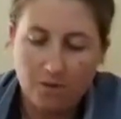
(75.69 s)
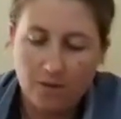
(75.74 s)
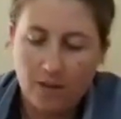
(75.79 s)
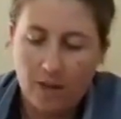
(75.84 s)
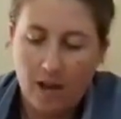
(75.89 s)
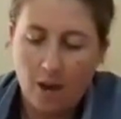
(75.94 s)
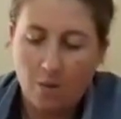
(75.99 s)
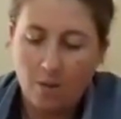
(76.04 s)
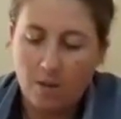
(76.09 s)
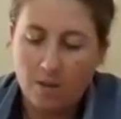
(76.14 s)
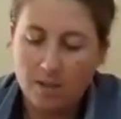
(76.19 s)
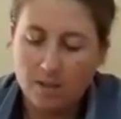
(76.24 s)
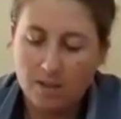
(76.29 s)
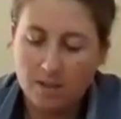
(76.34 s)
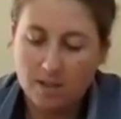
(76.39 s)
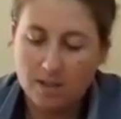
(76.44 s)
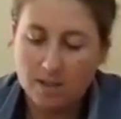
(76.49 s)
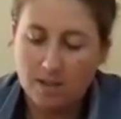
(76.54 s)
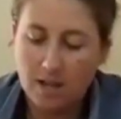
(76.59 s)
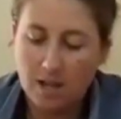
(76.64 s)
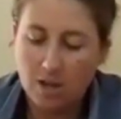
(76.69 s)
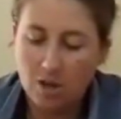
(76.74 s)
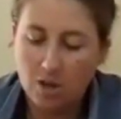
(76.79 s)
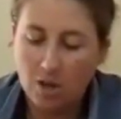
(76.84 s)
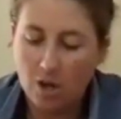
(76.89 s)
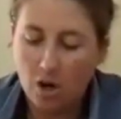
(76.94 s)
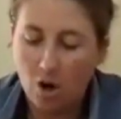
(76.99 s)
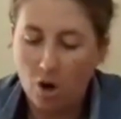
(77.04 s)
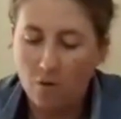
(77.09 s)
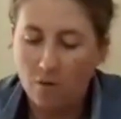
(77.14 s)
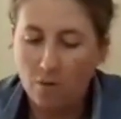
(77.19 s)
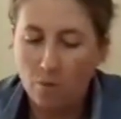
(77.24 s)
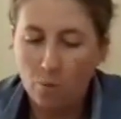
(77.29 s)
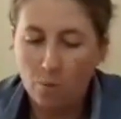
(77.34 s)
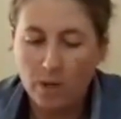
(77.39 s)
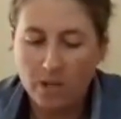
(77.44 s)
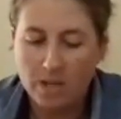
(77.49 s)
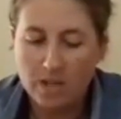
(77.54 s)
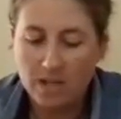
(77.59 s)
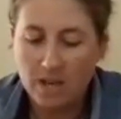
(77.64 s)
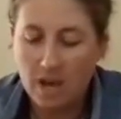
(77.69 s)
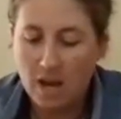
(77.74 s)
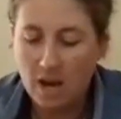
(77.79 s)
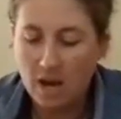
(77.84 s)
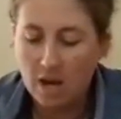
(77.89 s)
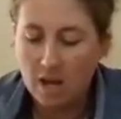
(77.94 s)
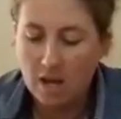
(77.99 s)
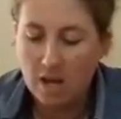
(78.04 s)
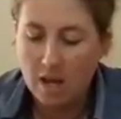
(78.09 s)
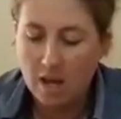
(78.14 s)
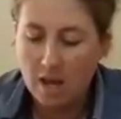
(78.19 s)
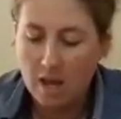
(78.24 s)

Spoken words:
flowers that you can overwinter